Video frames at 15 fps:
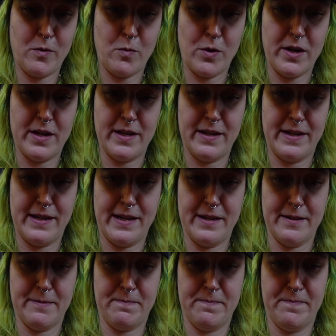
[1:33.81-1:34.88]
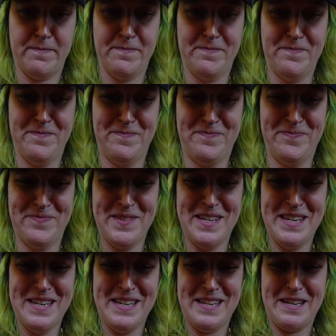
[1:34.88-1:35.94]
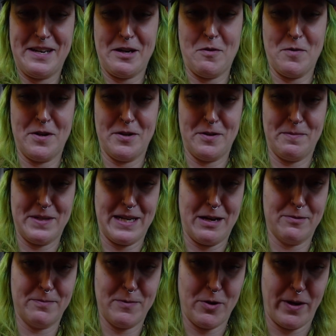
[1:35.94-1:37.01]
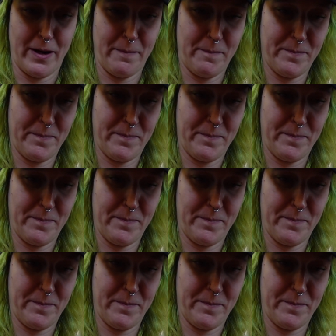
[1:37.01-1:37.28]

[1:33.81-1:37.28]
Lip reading: We're gonna need to cut one of them down. Okay.